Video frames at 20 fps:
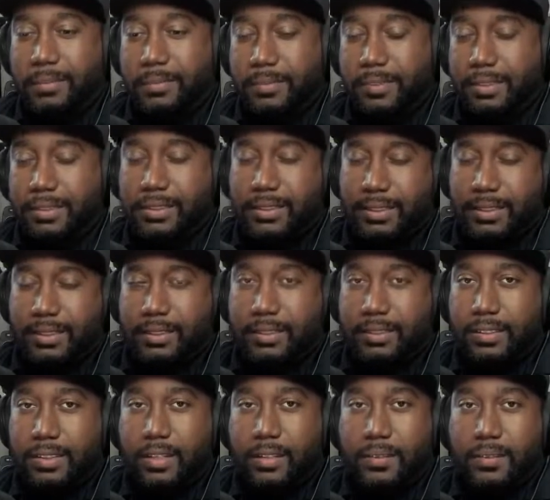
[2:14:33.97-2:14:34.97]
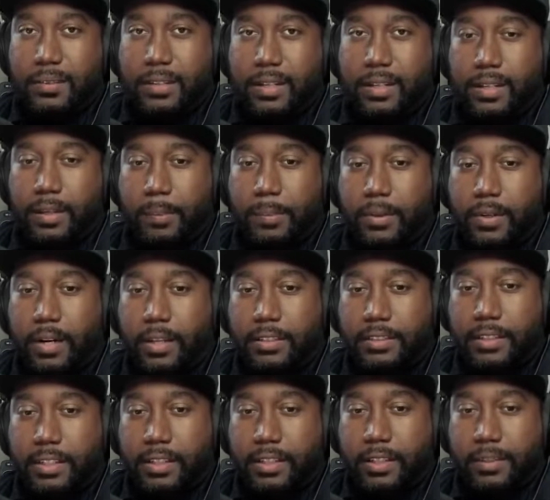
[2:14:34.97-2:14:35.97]
Just as, kind of like a
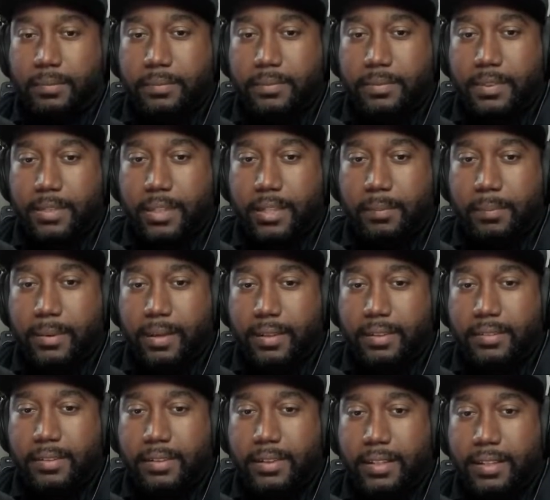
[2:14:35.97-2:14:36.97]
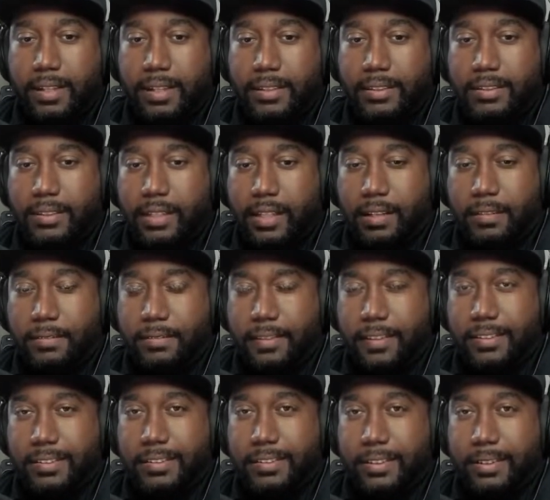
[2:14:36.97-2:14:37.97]
precautionary thing, but it's a lot of
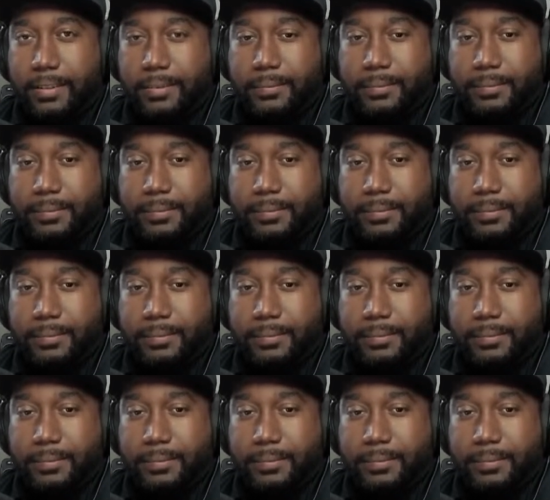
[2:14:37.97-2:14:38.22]
fun. So